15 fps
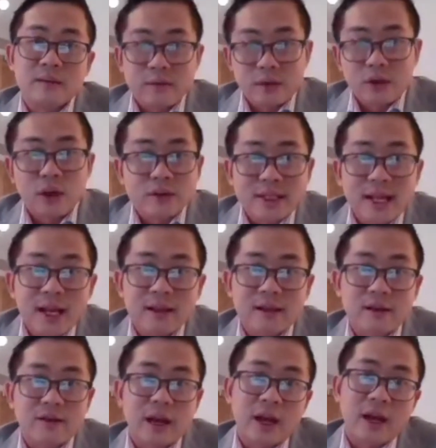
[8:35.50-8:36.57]
contact,
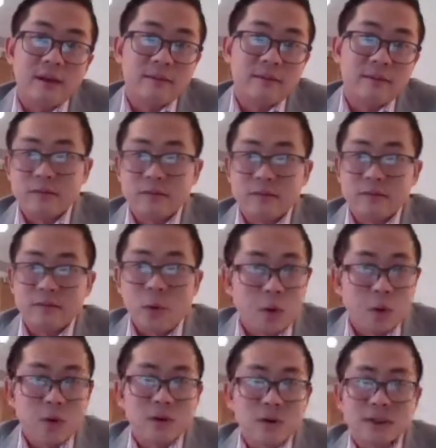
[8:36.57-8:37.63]

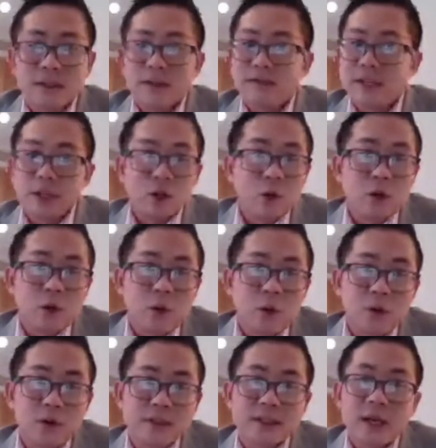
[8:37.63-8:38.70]
calls, video
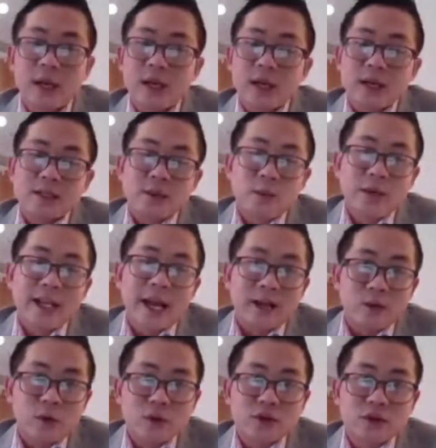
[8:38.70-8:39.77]
calls. We had
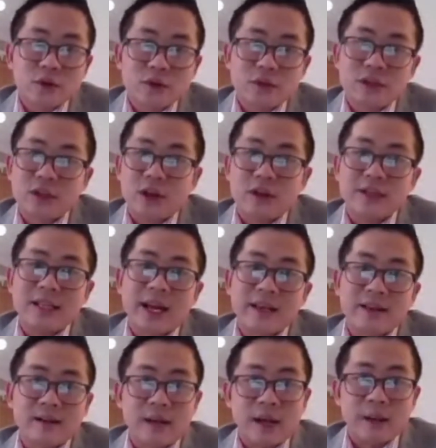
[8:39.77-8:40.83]
also done like
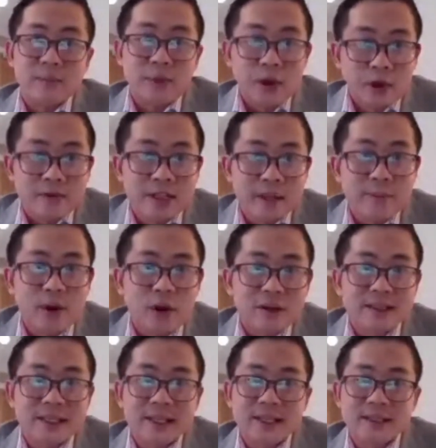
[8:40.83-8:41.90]
birthday
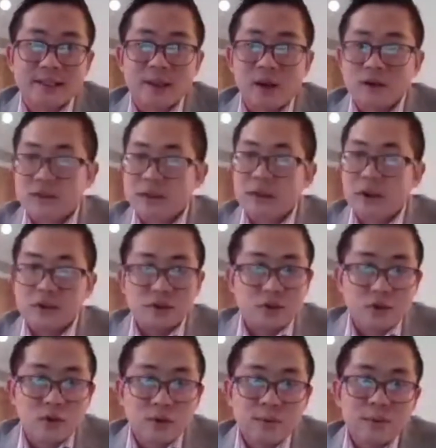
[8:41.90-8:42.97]
parties on
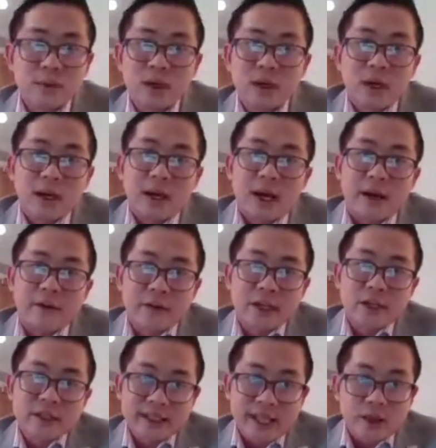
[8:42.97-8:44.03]
Zoom. I
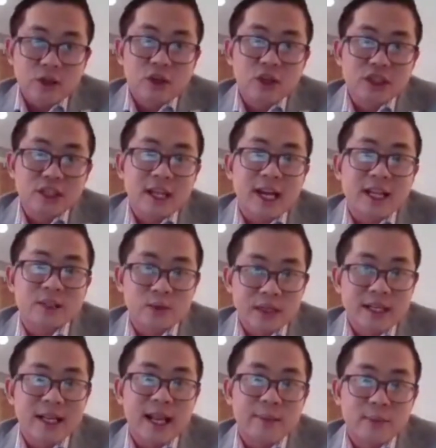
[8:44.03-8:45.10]
think technology has really
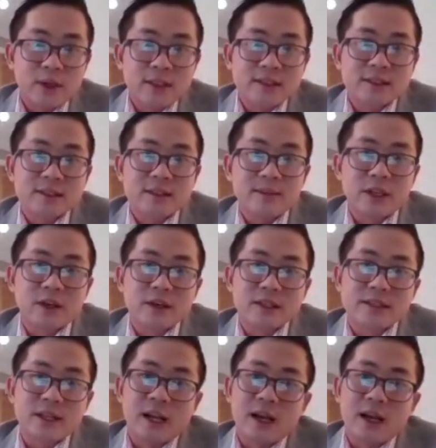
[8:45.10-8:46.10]
helped us, because